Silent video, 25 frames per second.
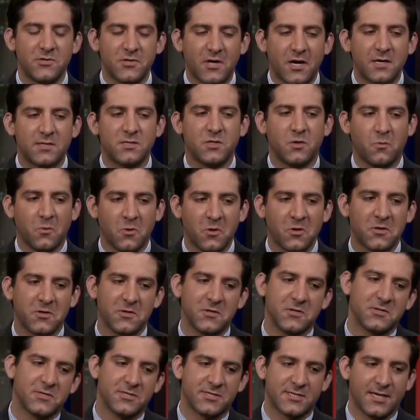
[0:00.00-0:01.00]
you talk to
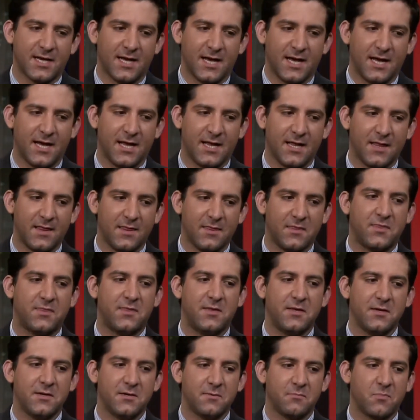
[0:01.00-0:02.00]
workers,
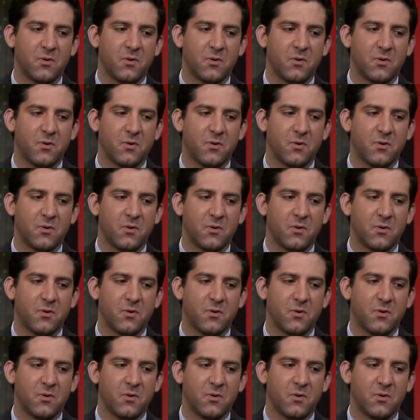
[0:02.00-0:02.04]
the